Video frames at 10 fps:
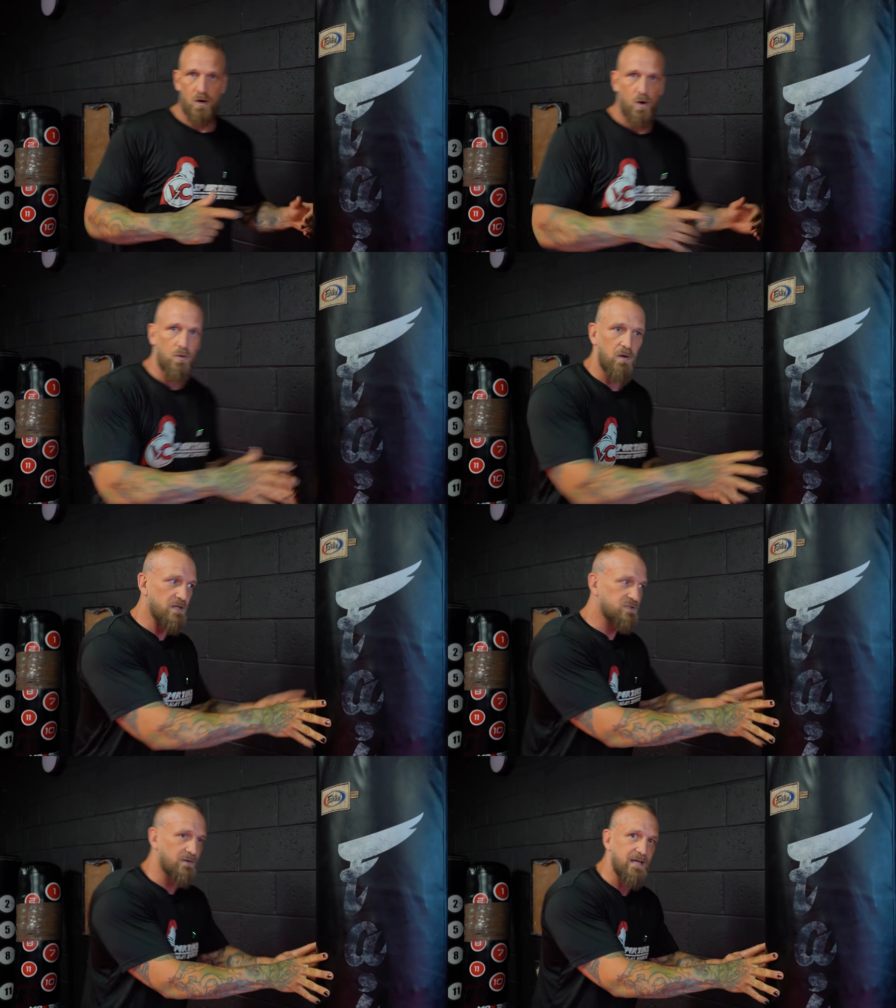All
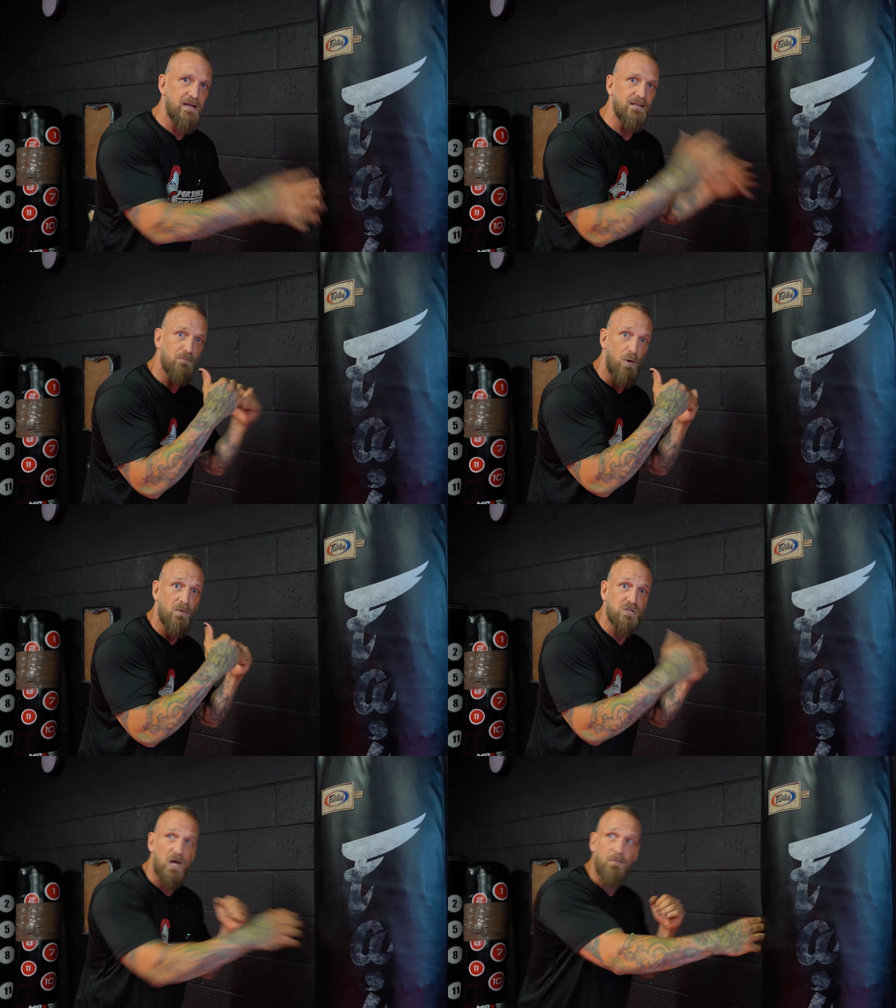right, so again, one
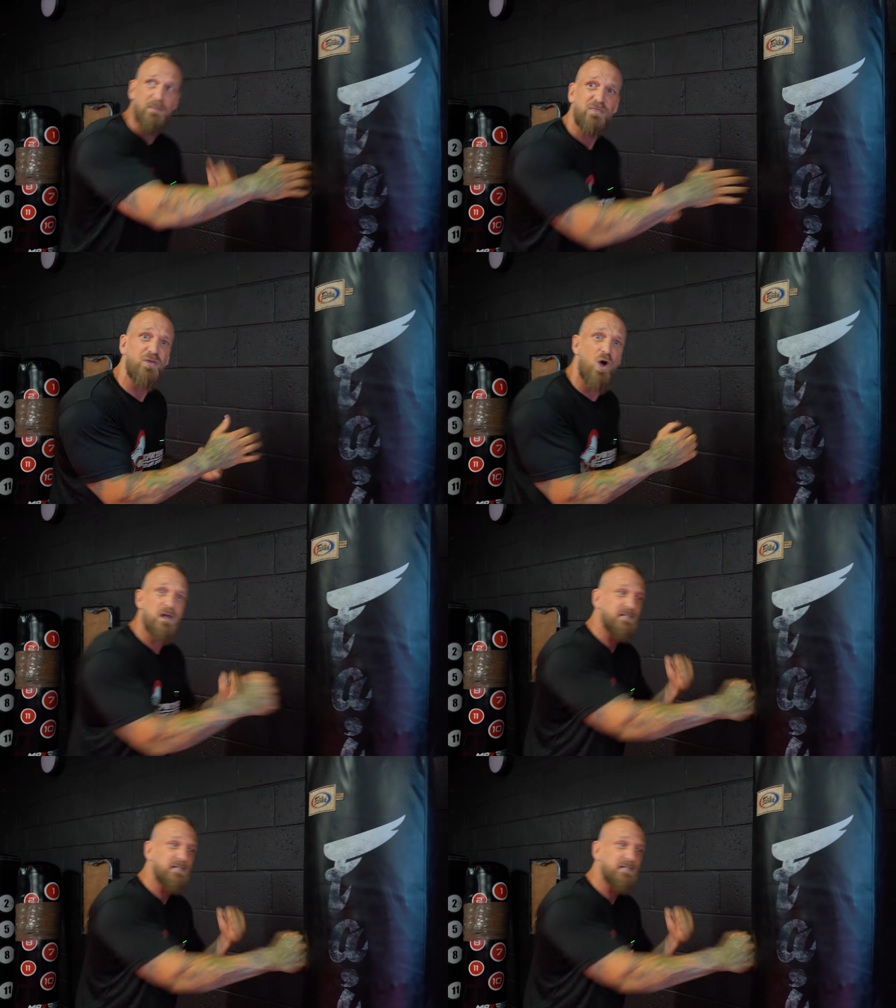more time, will be 30